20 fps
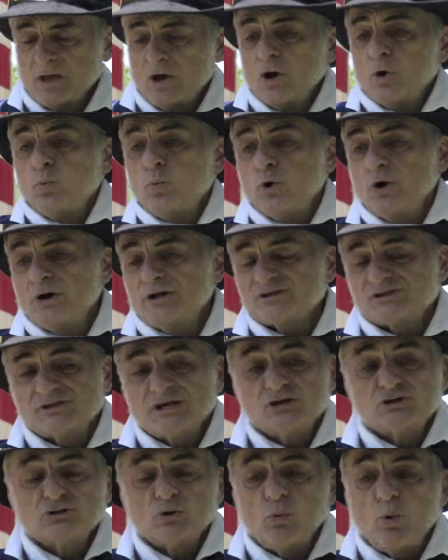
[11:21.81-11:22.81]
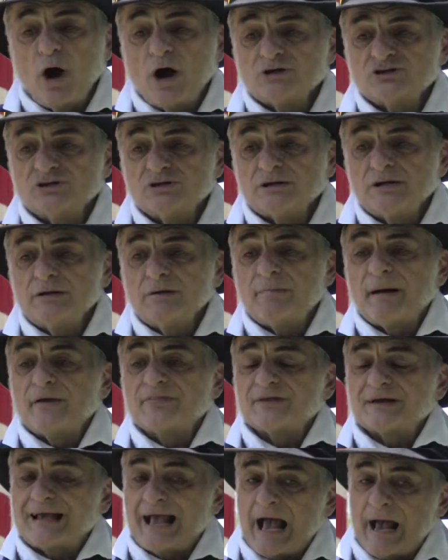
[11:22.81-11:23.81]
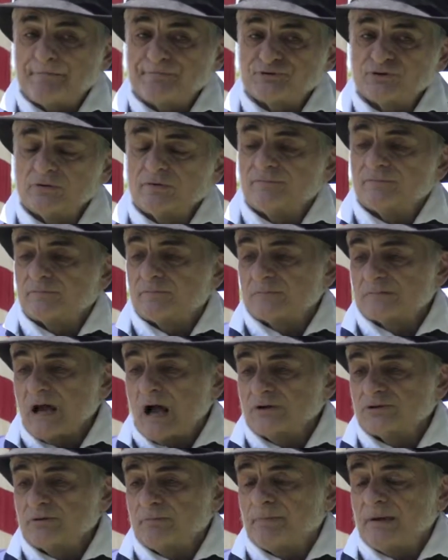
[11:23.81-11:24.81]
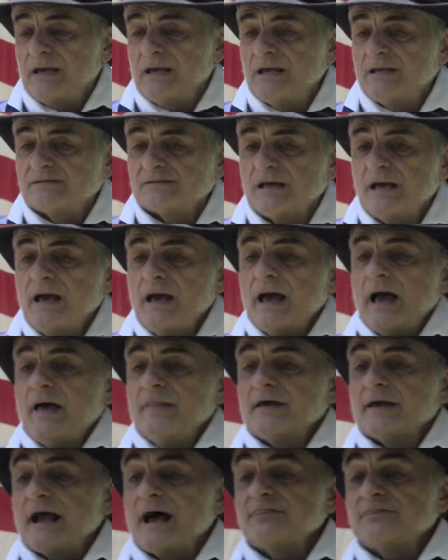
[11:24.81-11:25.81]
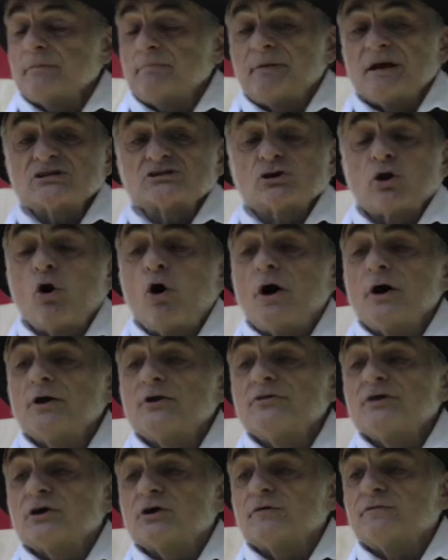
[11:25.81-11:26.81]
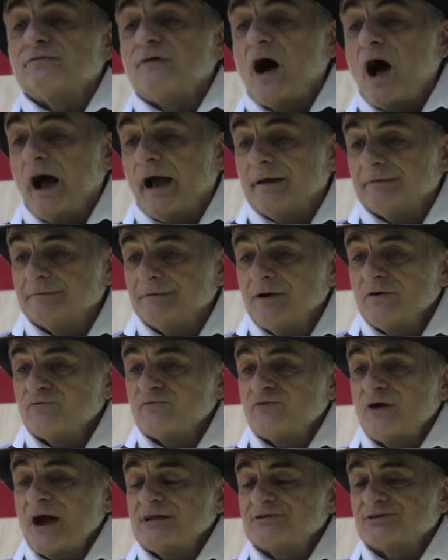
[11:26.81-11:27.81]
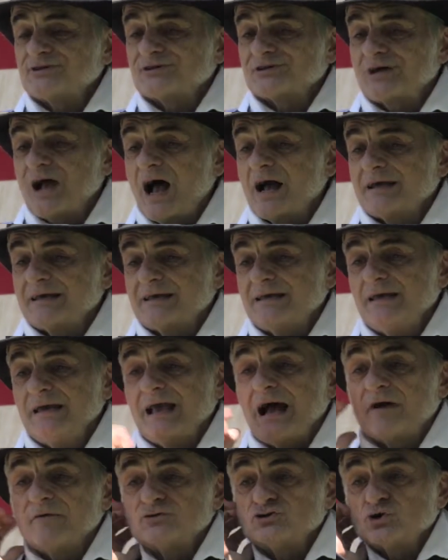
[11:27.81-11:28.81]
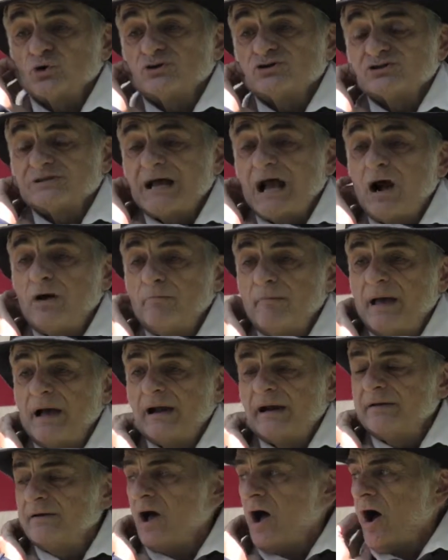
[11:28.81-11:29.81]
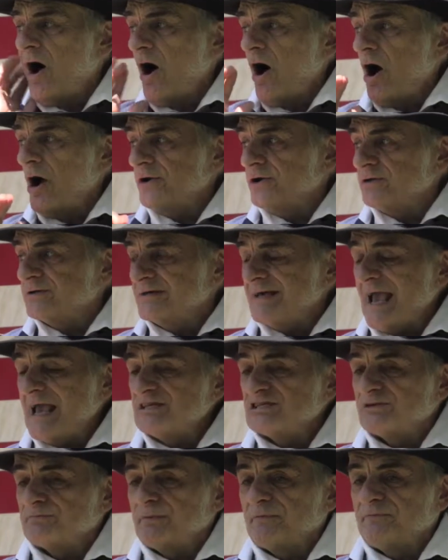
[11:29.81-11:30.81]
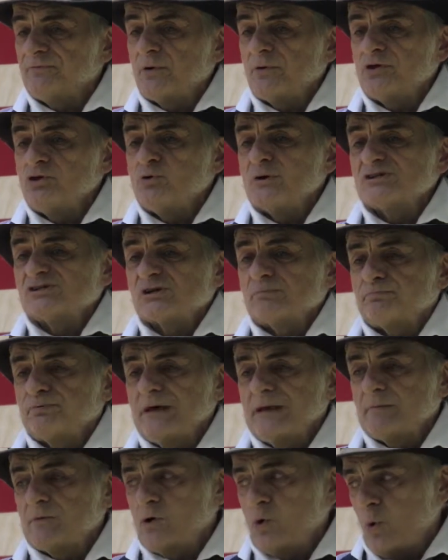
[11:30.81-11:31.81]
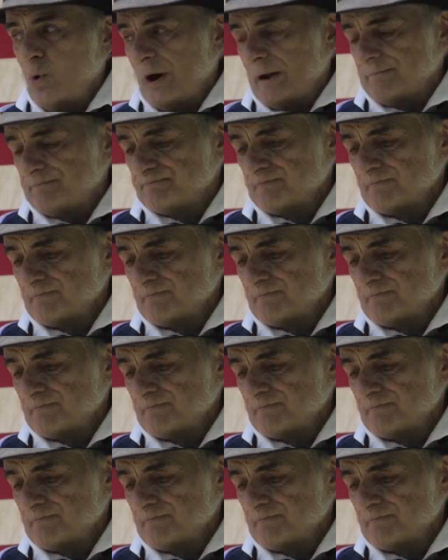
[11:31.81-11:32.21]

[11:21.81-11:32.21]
Word is sent to Washington about the capture of Dr. Beans, and they got the best lawyer they could find. Francis Scott Key out of Georgetown, Maryland, argued cases before the U.S. Supreme Court.